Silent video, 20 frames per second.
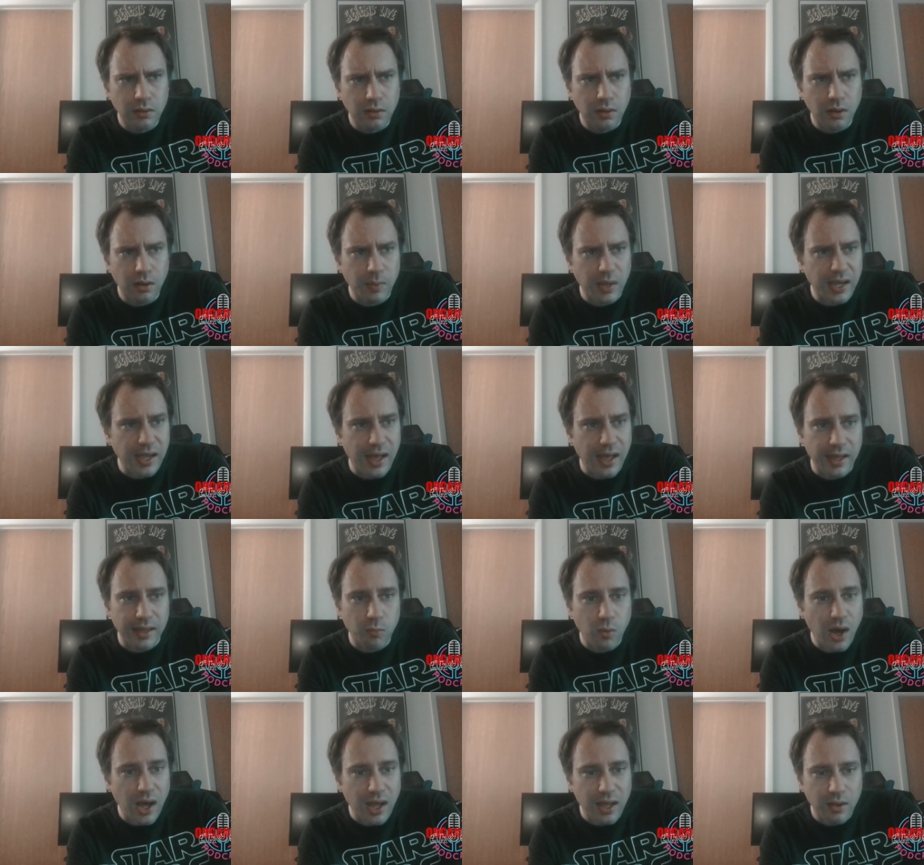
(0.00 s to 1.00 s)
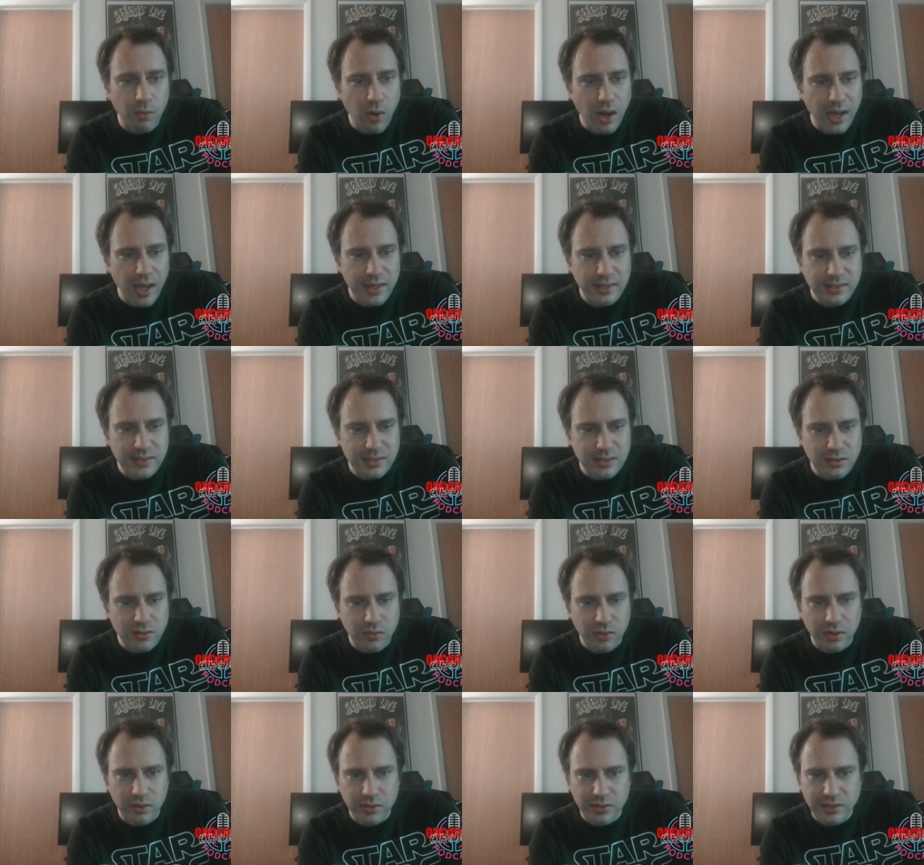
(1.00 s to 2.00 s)
Oh my god, why why is this
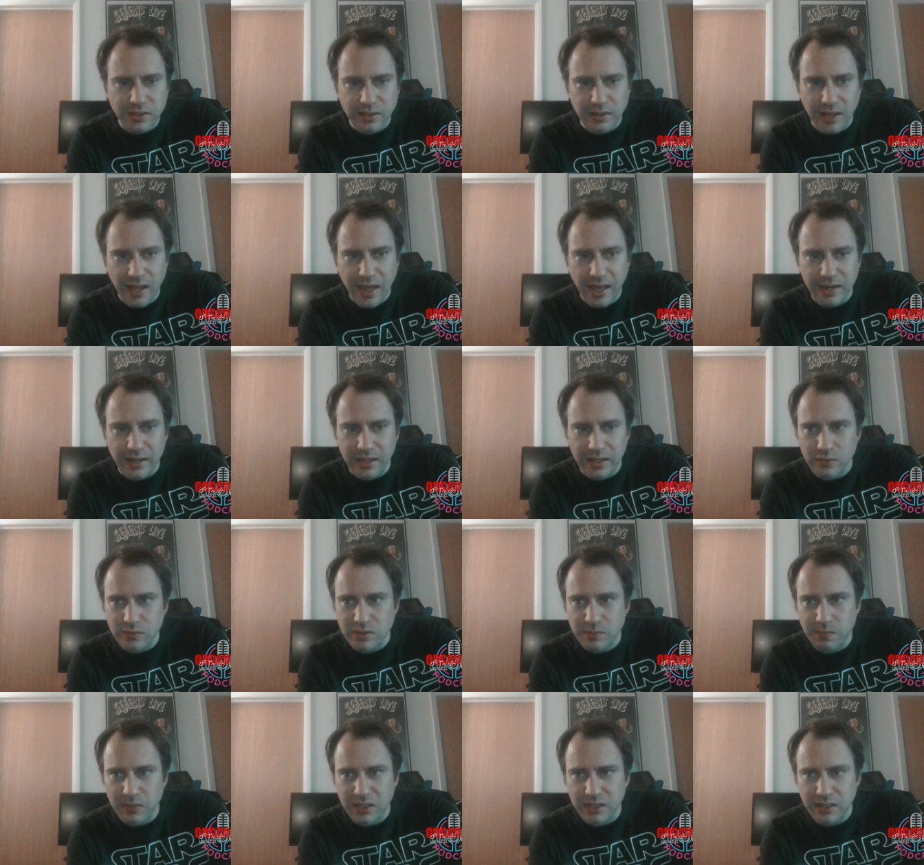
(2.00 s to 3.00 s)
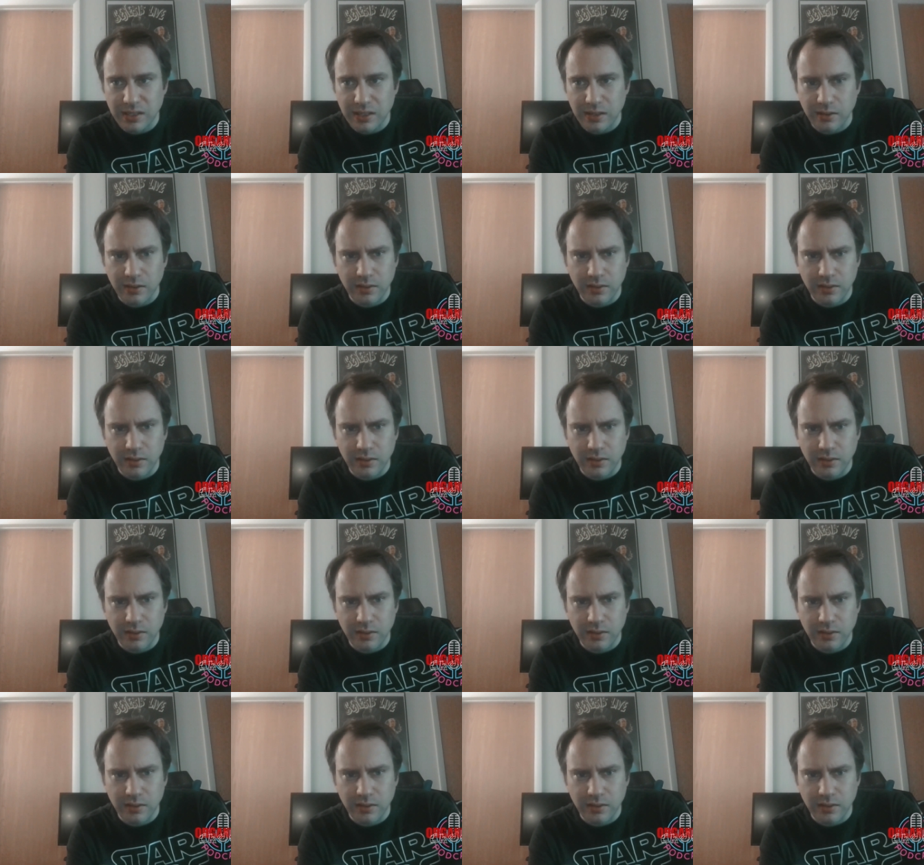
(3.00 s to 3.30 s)
story also in hiding? It was a big deal.